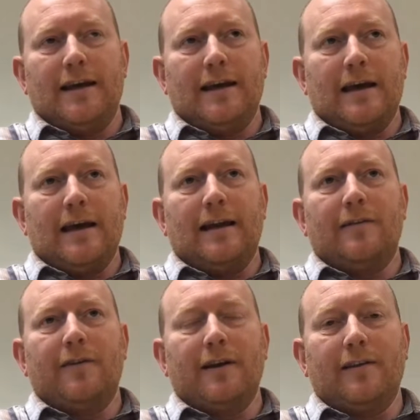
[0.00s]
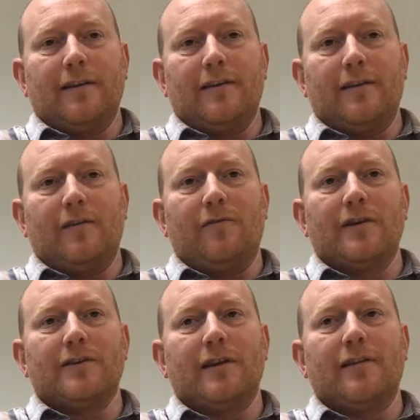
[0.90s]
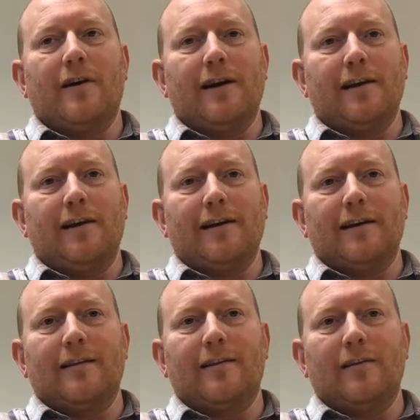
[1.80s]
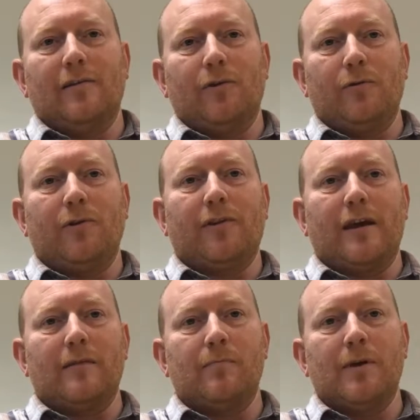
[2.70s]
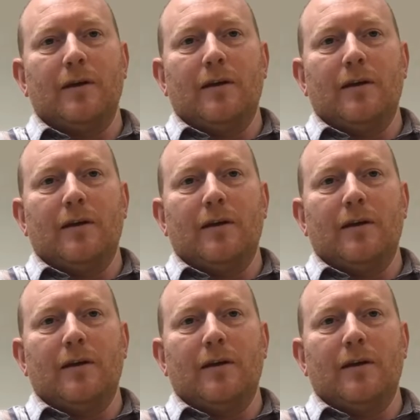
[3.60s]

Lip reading: and if it exists in the fish, then it's highly likely to still do the same